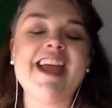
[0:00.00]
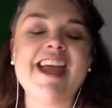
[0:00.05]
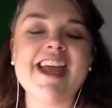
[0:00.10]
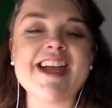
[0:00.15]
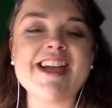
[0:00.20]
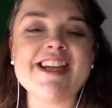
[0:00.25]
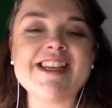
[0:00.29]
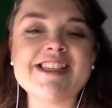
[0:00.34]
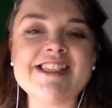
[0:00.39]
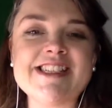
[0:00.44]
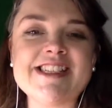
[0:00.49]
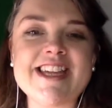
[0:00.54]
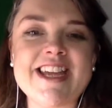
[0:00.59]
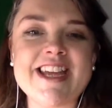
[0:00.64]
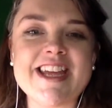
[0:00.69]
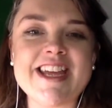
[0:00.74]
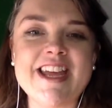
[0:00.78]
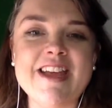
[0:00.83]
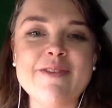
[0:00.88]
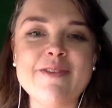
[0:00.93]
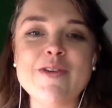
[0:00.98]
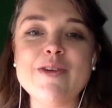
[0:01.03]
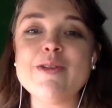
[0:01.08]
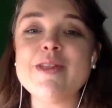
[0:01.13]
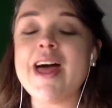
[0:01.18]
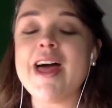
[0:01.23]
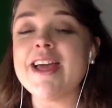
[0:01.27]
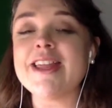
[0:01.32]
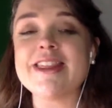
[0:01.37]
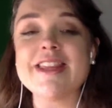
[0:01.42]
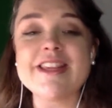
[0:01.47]
And if you
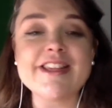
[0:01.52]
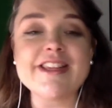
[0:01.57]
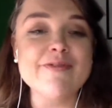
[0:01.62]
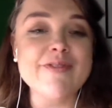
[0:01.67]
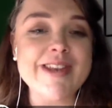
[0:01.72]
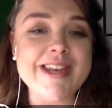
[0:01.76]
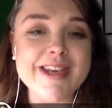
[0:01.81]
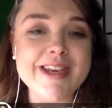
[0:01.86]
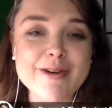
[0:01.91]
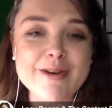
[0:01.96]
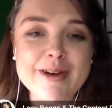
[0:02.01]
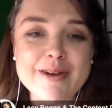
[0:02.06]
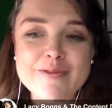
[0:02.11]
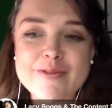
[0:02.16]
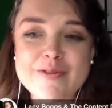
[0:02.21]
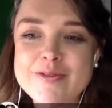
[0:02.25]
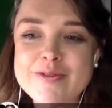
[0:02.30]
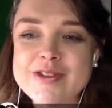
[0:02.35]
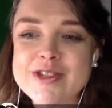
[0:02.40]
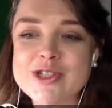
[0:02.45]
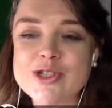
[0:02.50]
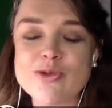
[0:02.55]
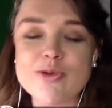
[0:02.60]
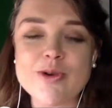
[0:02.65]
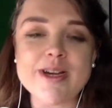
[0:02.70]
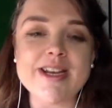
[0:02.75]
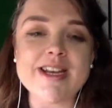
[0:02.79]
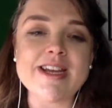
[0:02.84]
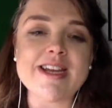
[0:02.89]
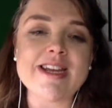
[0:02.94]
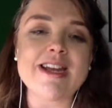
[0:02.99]
like this video, you've
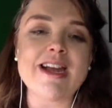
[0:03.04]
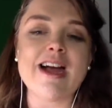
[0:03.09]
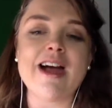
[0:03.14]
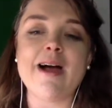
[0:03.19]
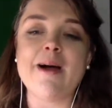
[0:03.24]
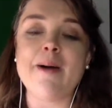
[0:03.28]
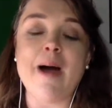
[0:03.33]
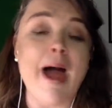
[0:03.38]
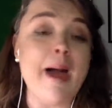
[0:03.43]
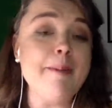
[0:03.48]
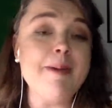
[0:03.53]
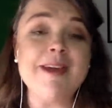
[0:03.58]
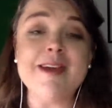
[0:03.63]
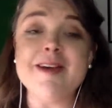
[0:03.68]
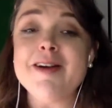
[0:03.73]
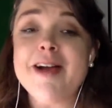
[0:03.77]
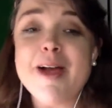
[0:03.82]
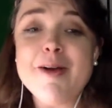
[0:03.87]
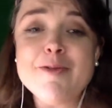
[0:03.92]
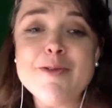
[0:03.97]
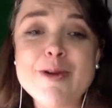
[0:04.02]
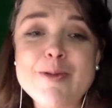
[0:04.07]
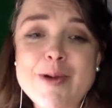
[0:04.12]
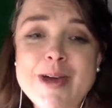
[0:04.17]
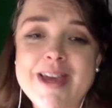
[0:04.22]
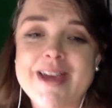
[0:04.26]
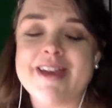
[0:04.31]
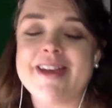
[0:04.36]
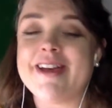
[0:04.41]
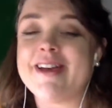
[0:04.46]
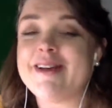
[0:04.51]
enjoyed it, I'm here every
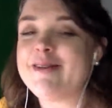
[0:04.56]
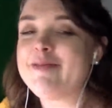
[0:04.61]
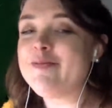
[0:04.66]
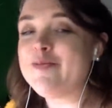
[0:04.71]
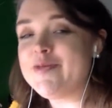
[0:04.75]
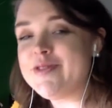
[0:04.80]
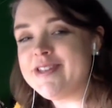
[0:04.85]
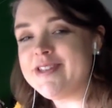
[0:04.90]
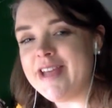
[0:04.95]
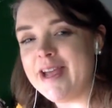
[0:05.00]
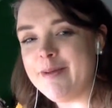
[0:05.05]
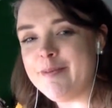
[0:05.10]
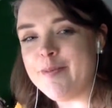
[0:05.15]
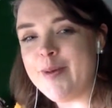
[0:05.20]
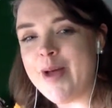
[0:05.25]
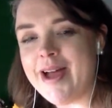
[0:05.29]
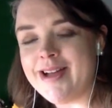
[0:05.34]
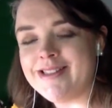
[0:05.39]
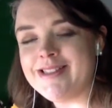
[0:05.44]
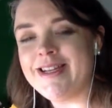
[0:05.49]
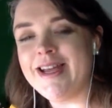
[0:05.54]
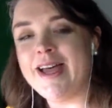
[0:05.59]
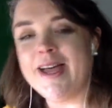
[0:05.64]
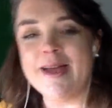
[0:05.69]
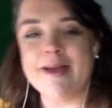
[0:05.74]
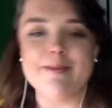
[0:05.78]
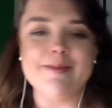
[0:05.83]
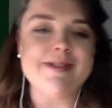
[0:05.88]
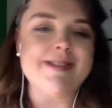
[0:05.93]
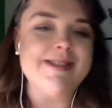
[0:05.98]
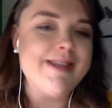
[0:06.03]
week. Same bat
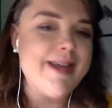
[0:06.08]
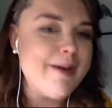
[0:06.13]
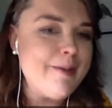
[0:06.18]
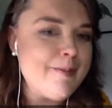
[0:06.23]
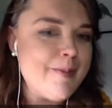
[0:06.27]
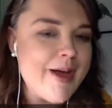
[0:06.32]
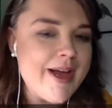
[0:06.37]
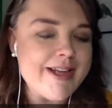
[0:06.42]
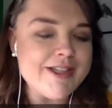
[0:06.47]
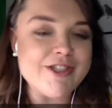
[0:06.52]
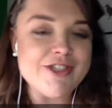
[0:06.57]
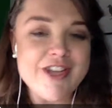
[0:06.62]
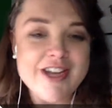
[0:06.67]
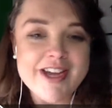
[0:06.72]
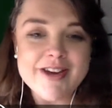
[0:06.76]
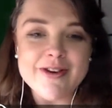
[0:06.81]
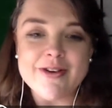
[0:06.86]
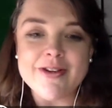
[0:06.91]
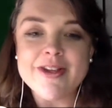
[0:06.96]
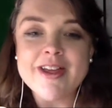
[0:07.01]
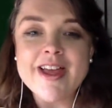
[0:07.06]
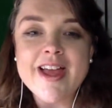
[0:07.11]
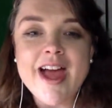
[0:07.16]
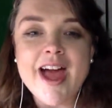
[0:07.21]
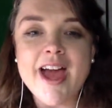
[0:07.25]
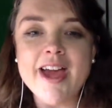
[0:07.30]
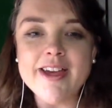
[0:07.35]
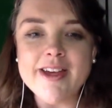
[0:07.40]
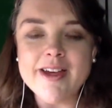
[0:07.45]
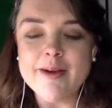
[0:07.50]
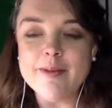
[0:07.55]
time, same bat channel.
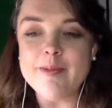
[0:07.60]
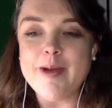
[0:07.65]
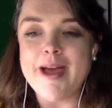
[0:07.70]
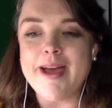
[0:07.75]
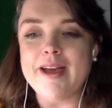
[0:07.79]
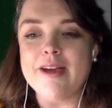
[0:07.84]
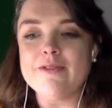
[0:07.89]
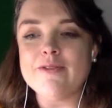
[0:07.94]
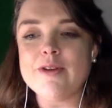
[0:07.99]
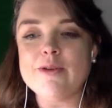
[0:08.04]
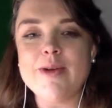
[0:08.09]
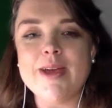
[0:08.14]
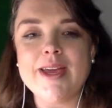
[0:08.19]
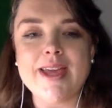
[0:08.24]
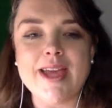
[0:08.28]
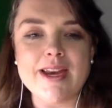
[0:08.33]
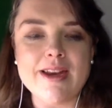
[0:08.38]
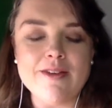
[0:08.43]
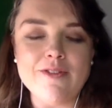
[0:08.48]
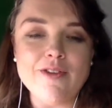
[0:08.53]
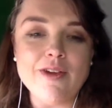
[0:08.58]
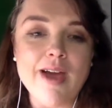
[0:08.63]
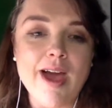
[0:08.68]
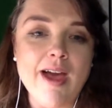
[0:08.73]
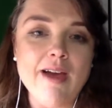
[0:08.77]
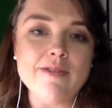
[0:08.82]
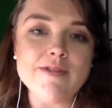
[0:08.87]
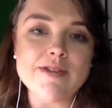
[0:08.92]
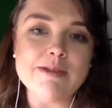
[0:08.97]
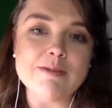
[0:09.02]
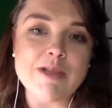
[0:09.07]
I come back every week. And if you
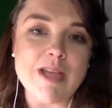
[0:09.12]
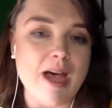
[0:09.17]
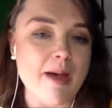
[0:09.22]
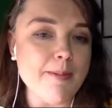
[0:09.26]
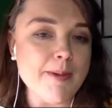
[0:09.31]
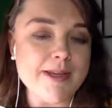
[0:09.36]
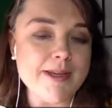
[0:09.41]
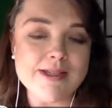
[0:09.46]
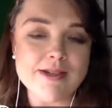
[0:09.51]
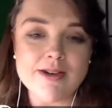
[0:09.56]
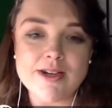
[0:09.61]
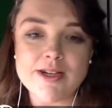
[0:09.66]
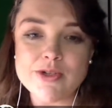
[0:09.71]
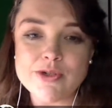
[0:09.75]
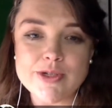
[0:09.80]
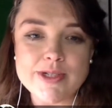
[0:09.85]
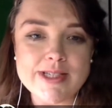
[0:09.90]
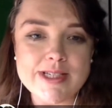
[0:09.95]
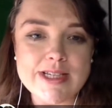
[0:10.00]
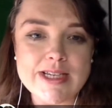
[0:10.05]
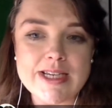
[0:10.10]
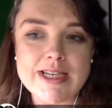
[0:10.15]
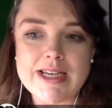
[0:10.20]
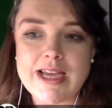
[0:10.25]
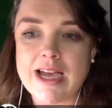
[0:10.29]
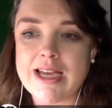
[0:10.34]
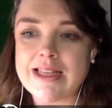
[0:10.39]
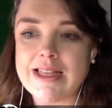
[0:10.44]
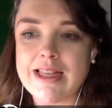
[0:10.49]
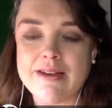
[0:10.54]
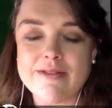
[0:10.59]
have some topics you're interested in,
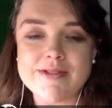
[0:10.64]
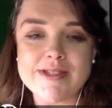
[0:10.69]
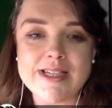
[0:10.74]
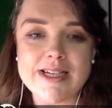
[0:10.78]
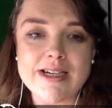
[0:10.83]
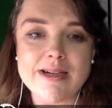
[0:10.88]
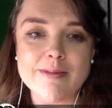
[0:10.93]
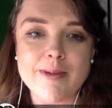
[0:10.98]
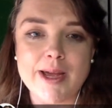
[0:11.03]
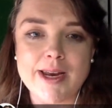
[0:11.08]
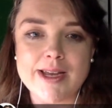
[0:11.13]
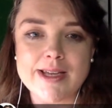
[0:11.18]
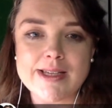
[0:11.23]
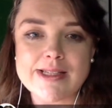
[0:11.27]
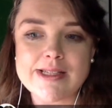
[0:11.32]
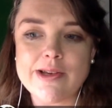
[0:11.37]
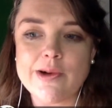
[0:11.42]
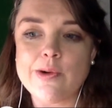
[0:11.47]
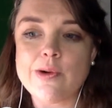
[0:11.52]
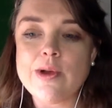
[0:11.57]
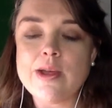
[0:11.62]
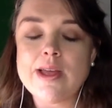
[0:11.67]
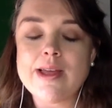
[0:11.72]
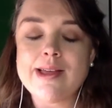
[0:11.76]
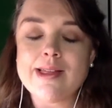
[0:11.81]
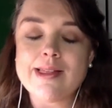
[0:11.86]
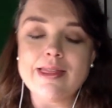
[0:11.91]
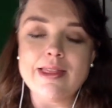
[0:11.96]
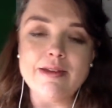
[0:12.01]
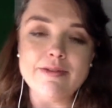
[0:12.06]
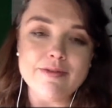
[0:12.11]
I'd love to hear about it. So
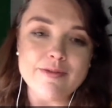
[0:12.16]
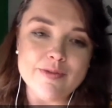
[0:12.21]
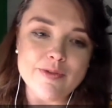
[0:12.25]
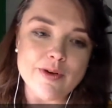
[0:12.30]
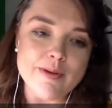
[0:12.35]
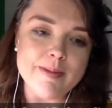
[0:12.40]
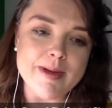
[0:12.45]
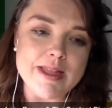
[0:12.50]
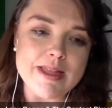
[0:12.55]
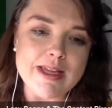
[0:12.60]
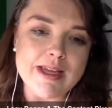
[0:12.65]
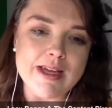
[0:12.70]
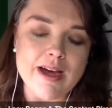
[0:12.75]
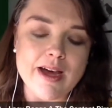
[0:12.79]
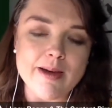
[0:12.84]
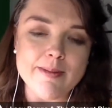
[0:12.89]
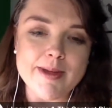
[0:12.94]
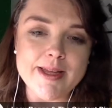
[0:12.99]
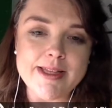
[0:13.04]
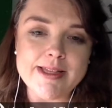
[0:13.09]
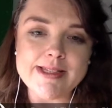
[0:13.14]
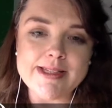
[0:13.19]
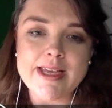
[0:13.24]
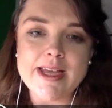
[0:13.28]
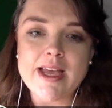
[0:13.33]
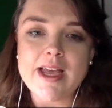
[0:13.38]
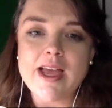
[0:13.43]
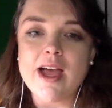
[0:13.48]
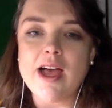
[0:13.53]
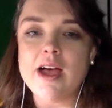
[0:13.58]
leave them for me in the comments.